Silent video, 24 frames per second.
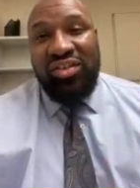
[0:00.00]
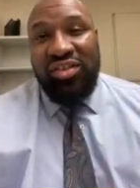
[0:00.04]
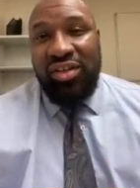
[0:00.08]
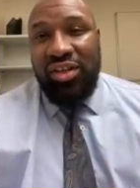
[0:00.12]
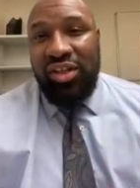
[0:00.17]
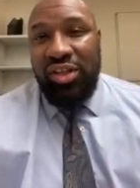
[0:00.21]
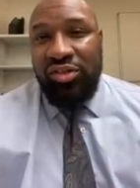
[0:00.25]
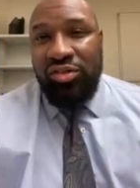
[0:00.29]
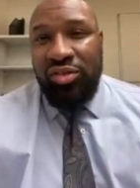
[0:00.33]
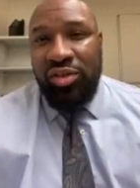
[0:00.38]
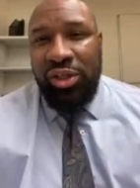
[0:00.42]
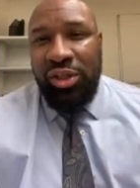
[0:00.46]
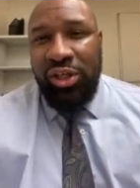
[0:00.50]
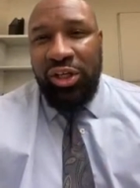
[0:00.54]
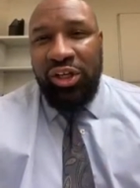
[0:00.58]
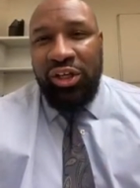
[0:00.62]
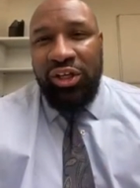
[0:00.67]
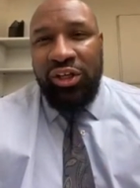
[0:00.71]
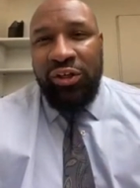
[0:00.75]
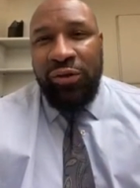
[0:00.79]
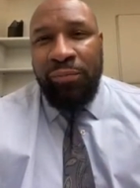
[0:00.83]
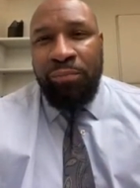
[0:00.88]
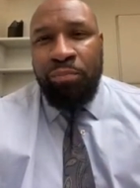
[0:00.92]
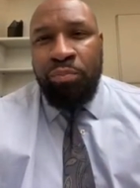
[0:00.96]
in this
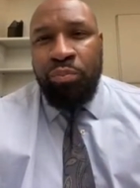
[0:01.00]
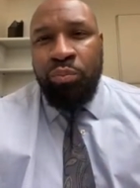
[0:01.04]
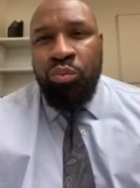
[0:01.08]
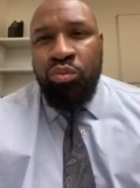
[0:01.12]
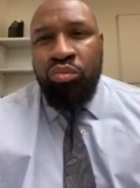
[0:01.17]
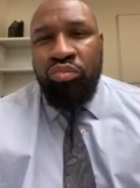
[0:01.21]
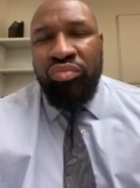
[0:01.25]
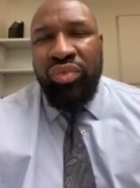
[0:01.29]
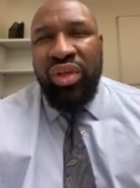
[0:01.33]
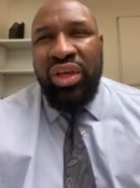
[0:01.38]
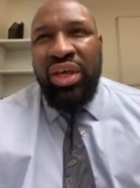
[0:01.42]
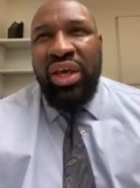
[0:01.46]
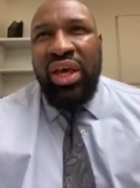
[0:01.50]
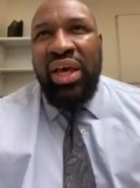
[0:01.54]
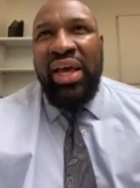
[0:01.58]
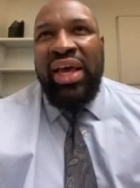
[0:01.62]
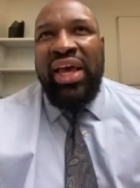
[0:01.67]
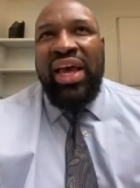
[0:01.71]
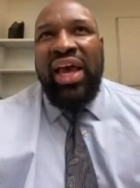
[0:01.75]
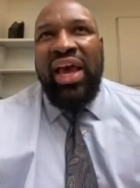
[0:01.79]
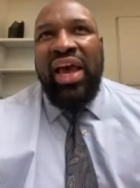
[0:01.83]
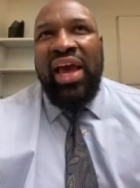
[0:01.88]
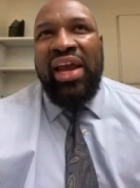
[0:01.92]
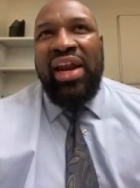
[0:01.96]
league.
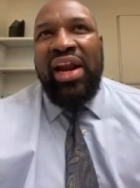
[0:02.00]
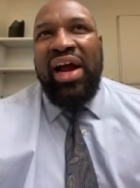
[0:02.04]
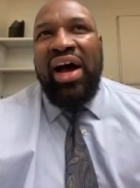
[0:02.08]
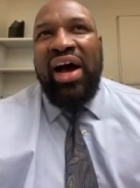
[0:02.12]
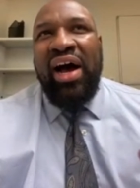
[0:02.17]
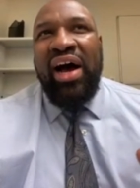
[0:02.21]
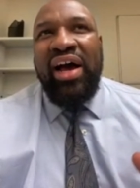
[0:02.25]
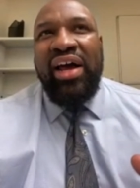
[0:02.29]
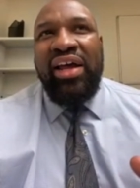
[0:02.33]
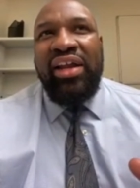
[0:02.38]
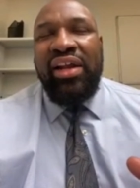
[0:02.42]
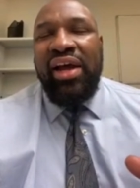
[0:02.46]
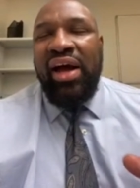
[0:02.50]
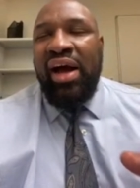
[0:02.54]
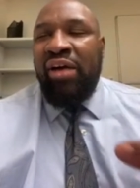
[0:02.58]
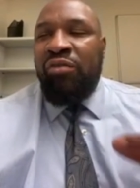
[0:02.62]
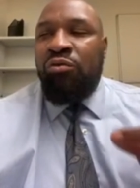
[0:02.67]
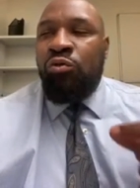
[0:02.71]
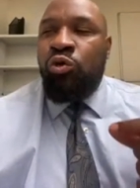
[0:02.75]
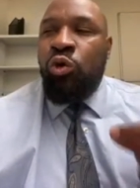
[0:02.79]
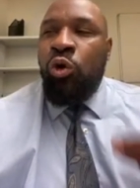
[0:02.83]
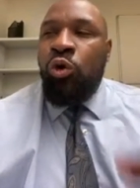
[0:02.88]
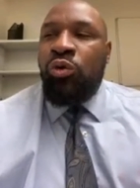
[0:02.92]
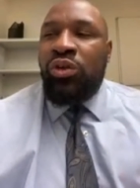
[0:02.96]
And I
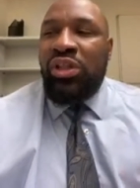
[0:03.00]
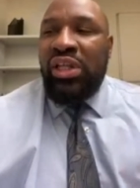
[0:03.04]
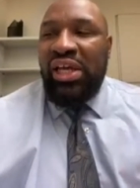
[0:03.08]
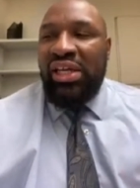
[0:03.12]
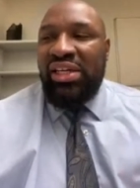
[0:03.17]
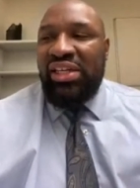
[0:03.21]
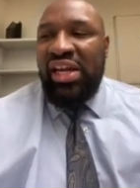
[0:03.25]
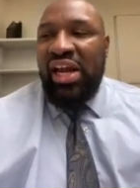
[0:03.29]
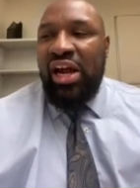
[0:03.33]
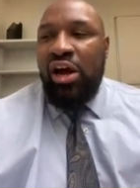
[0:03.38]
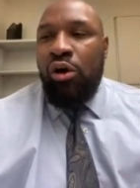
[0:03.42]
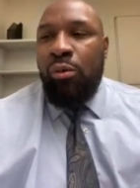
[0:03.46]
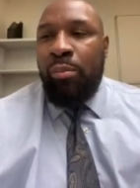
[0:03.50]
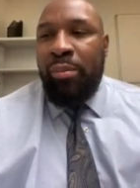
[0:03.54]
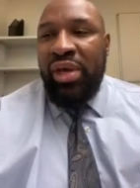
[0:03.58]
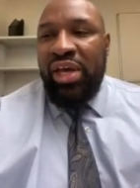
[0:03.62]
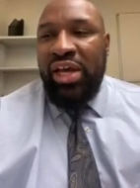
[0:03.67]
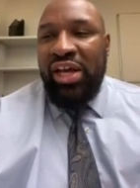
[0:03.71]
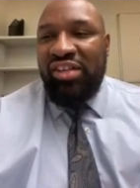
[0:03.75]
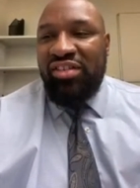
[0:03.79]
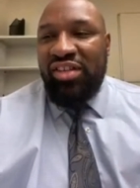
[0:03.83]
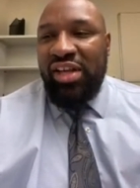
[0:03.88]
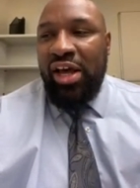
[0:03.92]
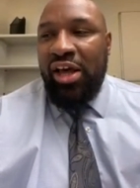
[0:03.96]
wrote that down
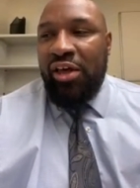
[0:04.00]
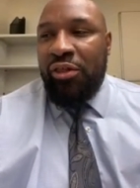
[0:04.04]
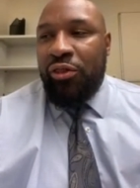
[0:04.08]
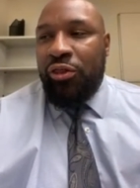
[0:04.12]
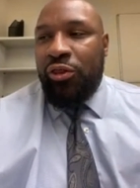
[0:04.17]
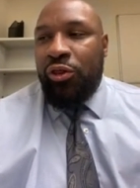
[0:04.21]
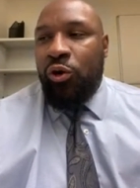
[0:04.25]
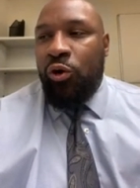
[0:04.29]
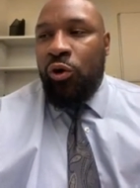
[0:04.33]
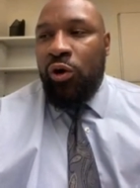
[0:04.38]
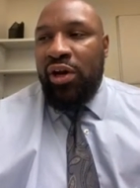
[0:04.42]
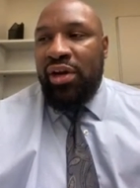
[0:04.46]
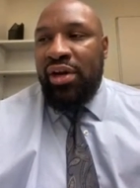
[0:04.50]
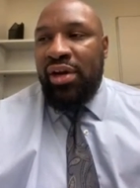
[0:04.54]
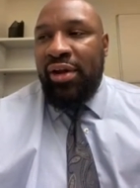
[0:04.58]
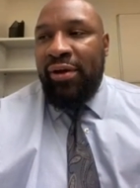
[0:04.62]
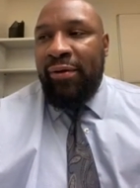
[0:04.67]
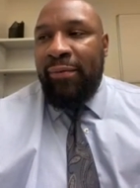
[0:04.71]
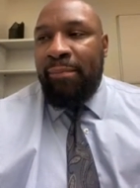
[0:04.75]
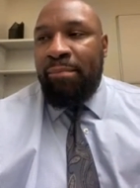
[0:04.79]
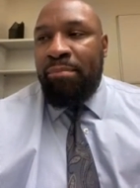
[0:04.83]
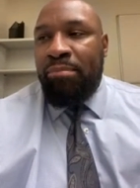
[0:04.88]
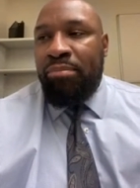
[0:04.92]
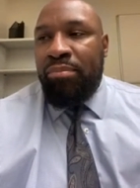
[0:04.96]
because I thought
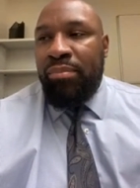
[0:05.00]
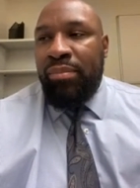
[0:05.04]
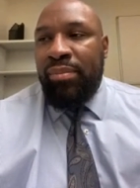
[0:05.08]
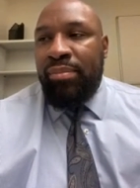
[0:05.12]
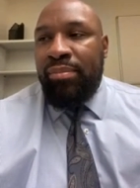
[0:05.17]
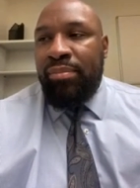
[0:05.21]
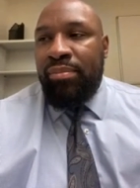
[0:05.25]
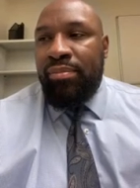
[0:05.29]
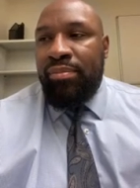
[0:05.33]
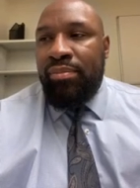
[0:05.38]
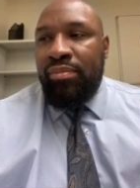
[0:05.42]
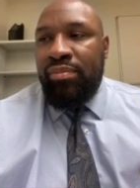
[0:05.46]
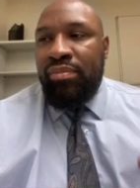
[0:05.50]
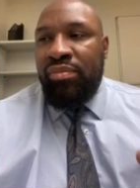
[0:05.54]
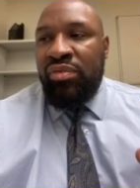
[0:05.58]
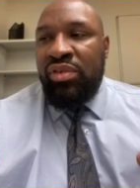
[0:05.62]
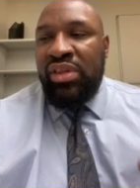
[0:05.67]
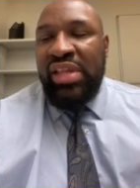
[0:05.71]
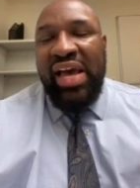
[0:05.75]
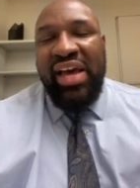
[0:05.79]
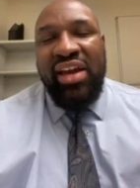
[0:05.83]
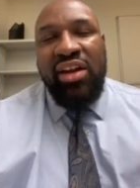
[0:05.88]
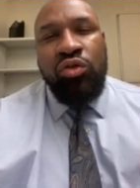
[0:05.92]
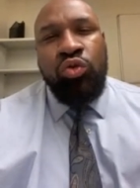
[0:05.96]

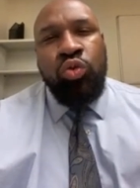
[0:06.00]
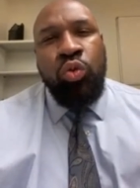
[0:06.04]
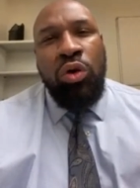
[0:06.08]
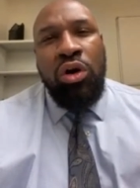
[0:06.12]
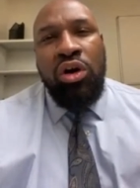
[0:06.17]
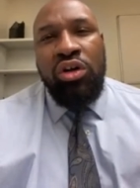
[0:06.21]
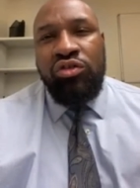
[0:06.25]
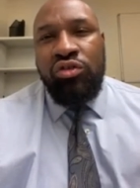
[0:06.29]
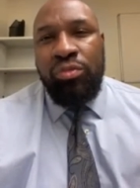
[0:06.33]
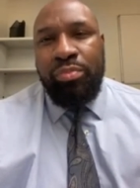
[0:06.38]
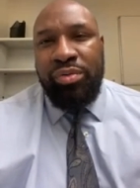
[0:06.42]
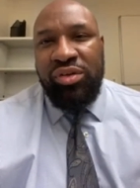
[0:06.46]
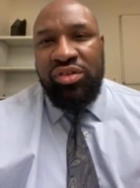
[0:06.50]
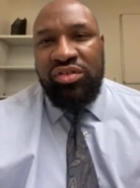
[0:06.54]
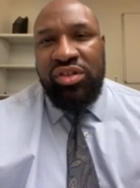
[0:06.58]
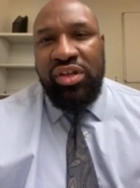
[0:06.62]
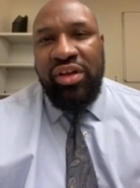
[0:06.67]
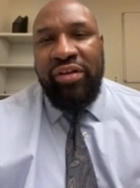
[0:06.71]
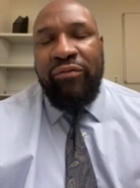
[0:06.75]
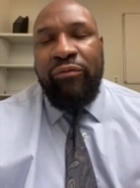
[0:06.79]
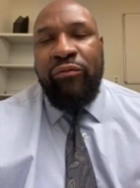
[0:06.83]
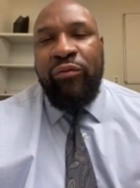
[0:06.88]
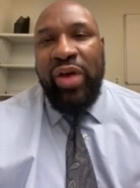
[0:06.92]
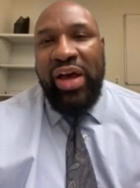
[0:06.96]
that is 100%
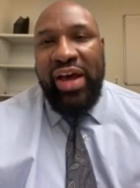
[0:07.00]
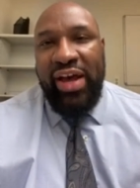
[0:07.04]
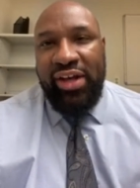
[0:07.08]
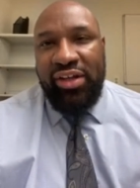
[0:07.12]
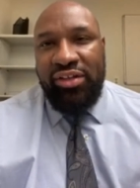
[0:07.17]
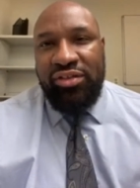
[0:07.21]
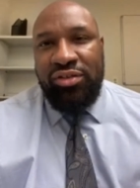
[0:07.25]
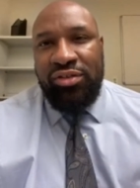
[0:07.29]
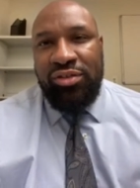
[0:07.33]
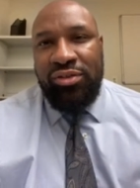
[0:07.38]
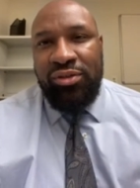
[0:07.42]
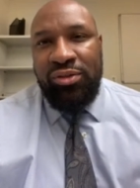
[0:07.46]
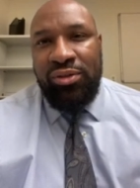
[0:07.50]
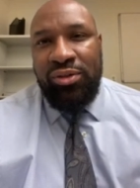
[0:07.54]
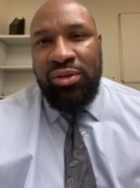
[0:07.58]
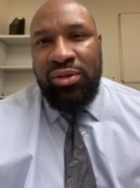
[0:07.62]
facts.